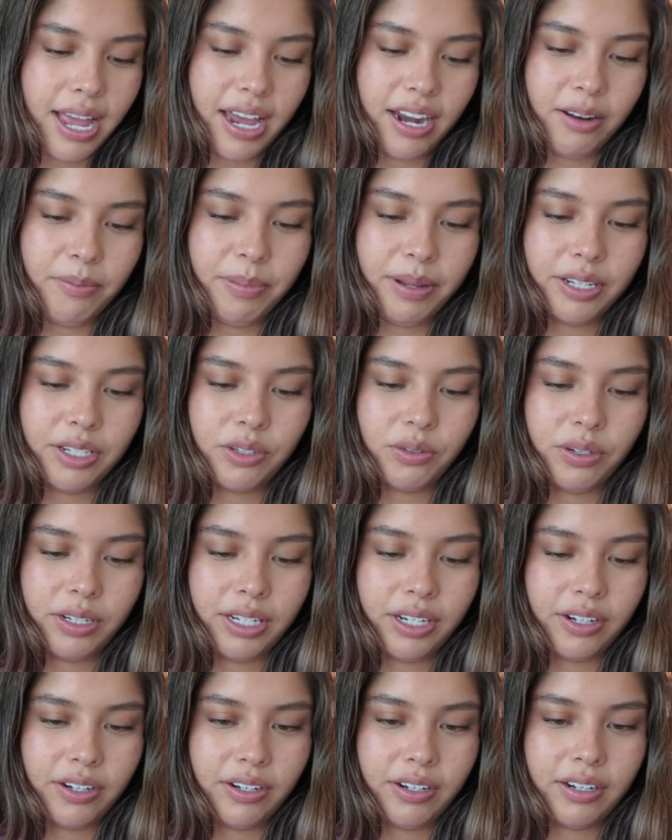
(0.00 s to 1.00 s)
I had a pencil in
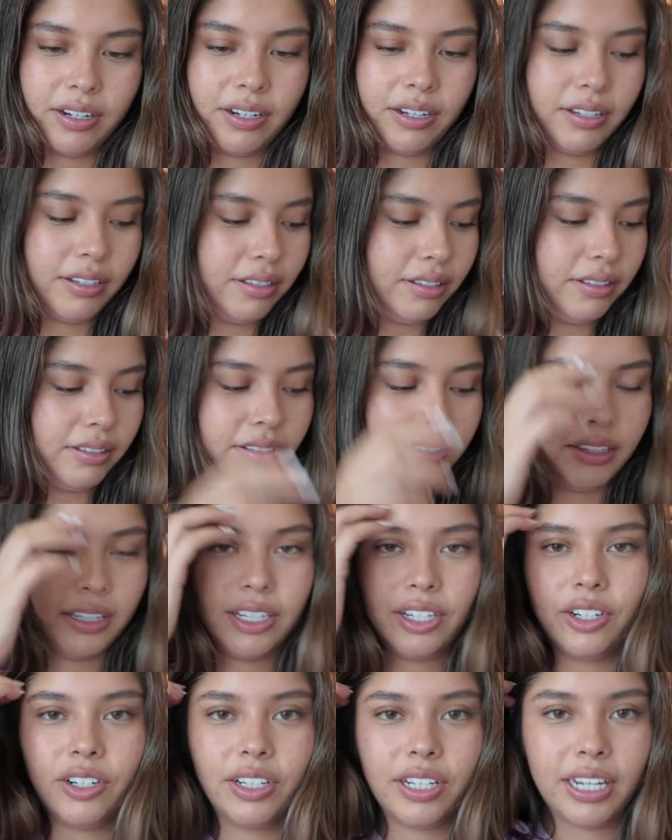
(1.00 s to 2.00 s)
here.
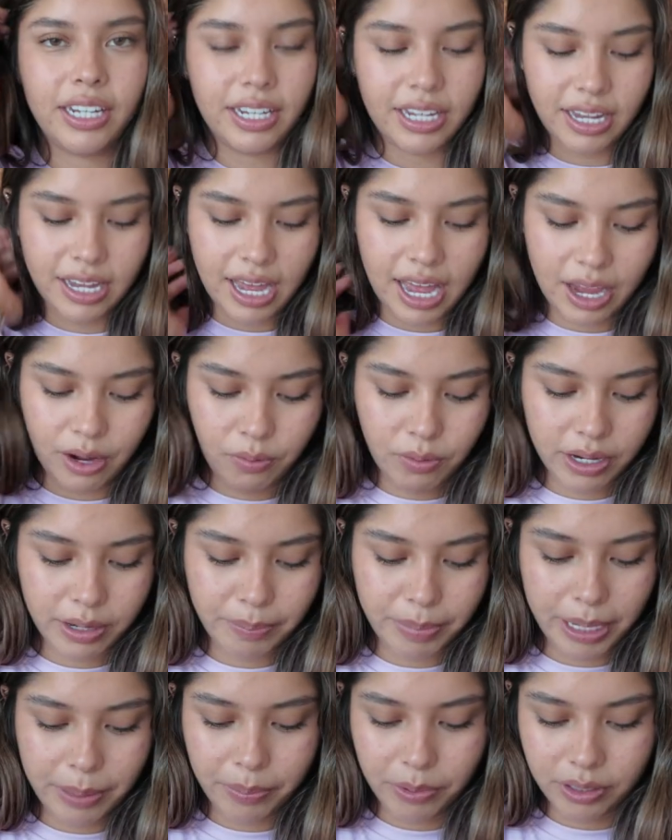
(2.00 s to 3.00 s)
Literally, I
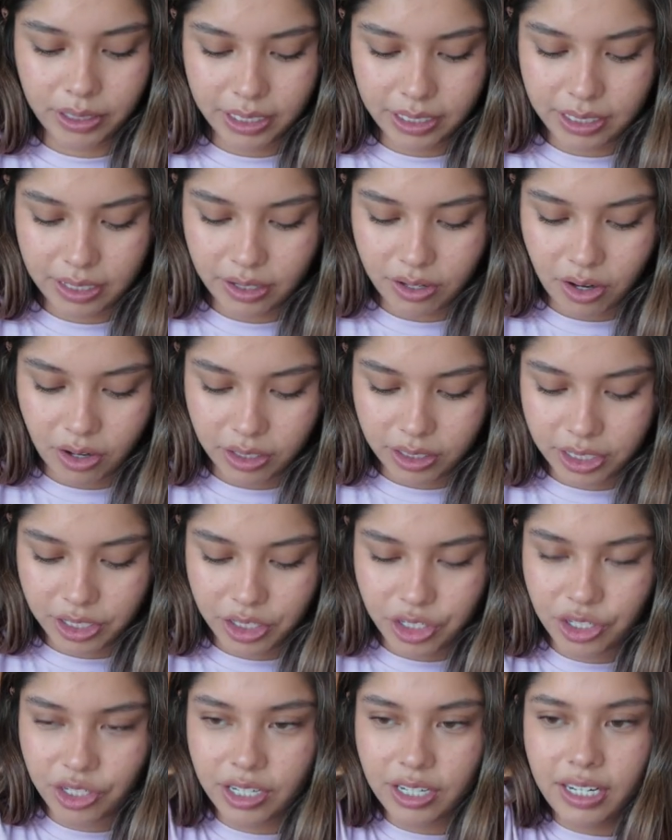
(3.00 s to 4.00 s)
went paperless in
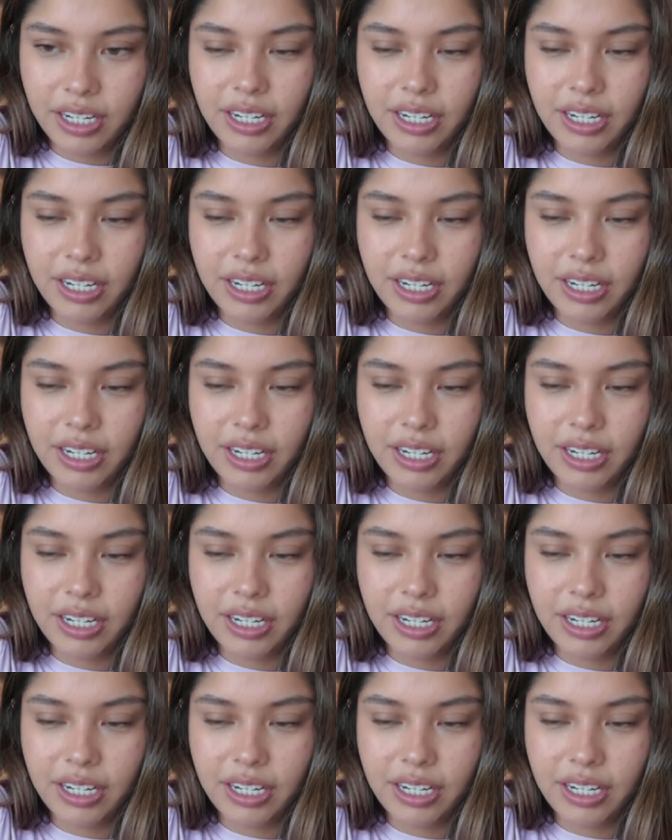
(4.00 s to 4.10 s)
college.